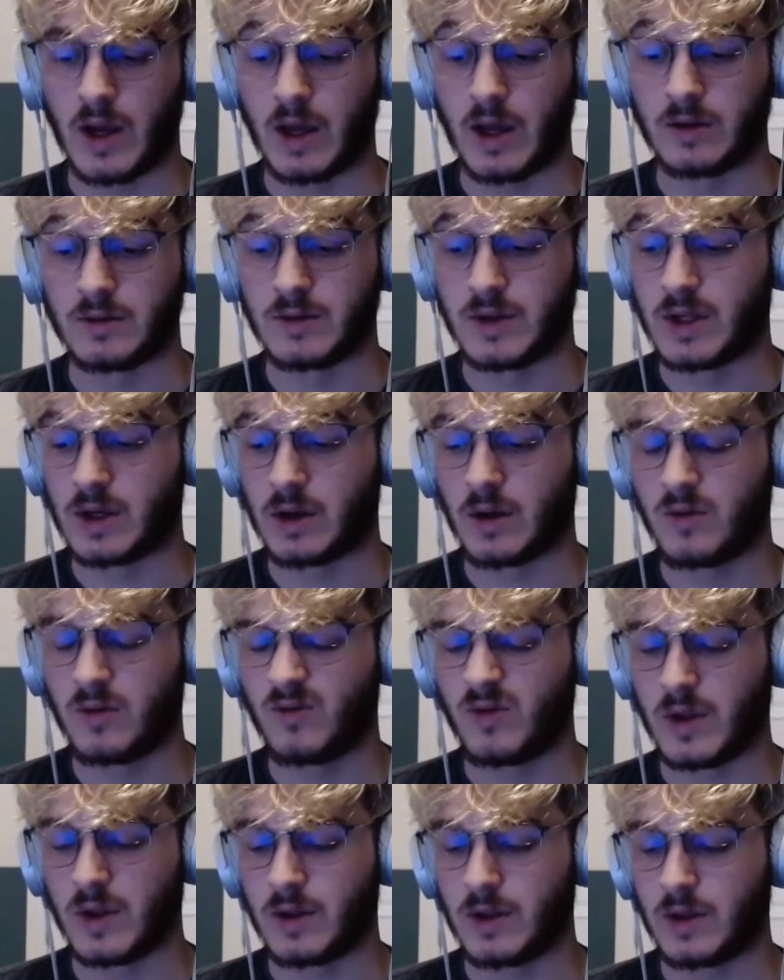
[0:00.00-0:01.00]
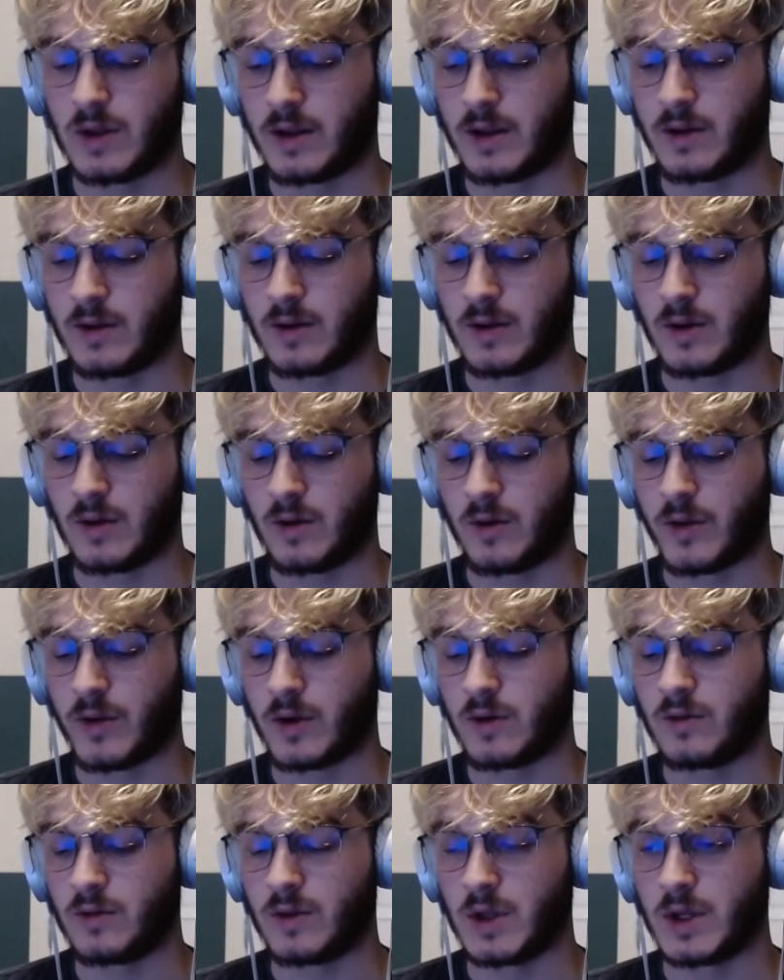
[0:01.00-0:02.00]
and like
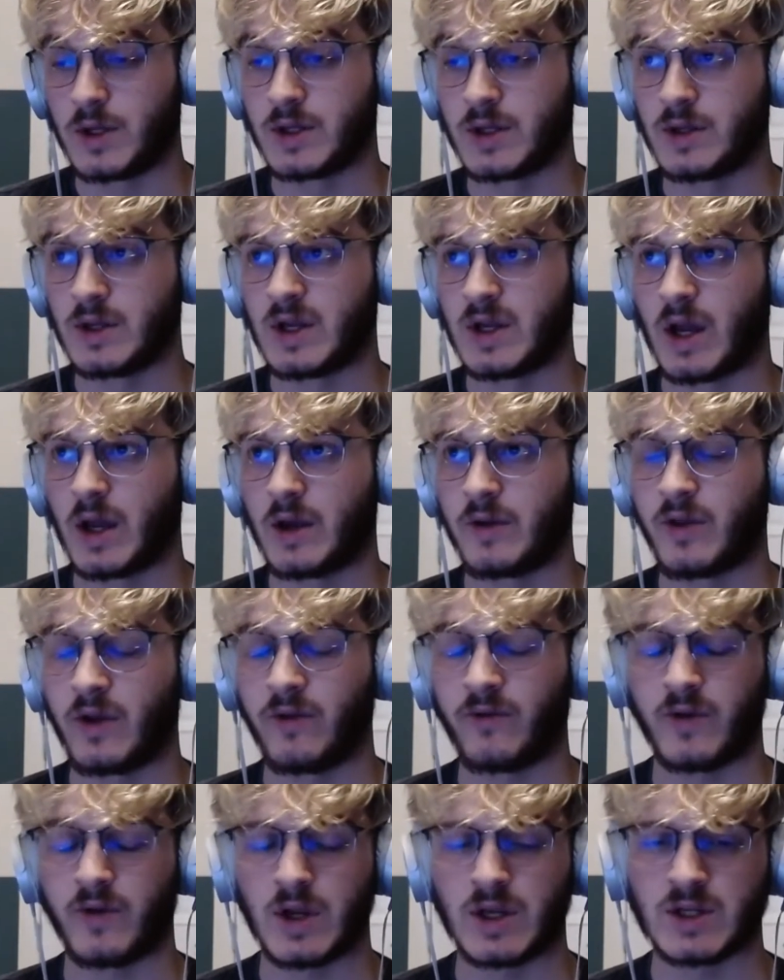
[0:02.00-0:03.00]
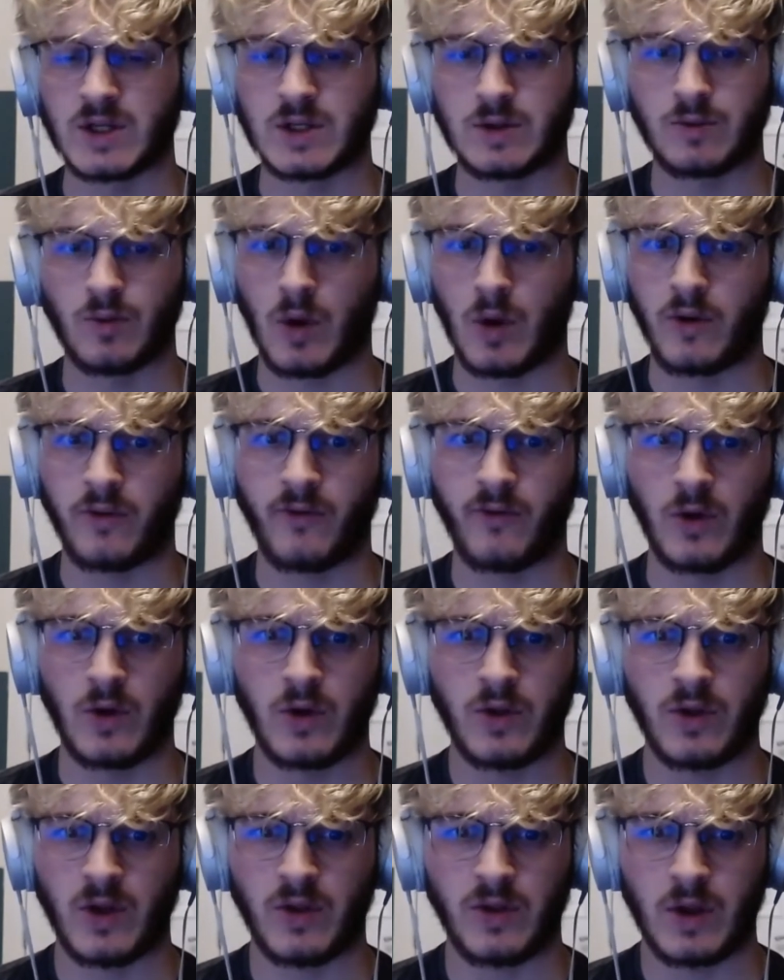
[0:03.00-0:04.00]
although London United they finished what
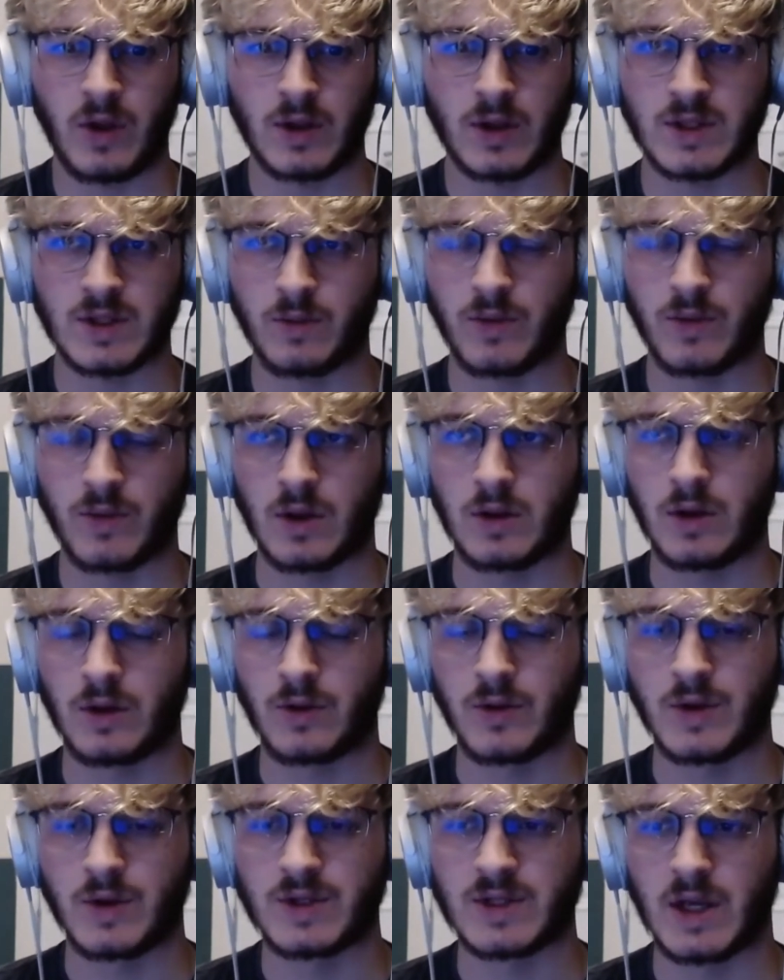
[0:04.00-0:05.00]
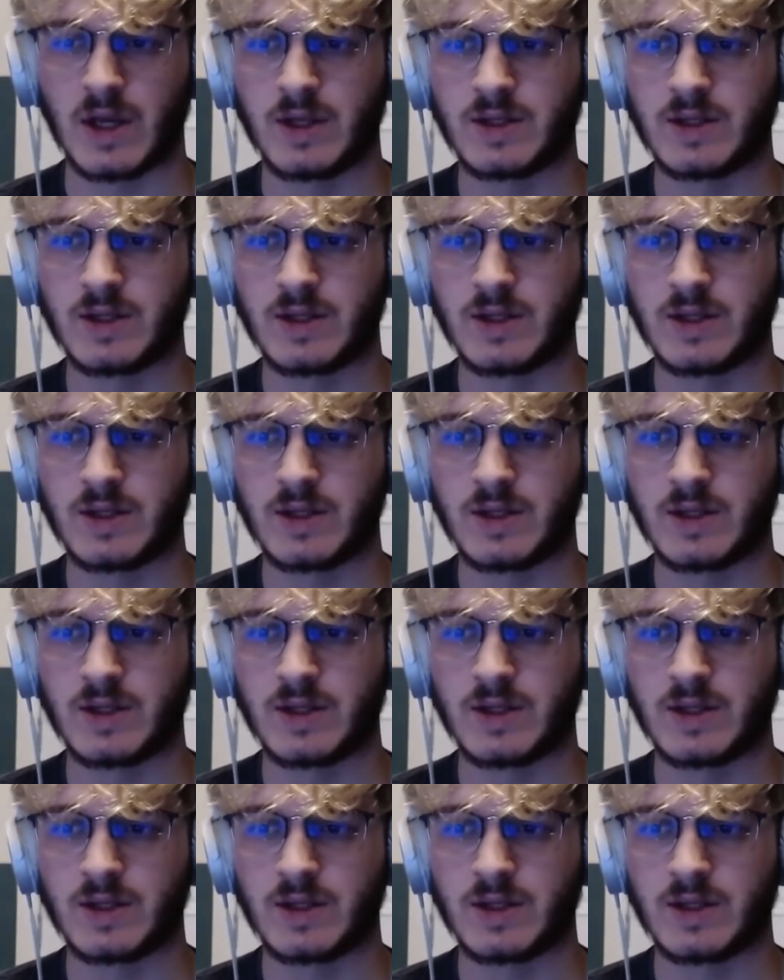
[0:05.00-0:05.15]
fourth, I think, something along those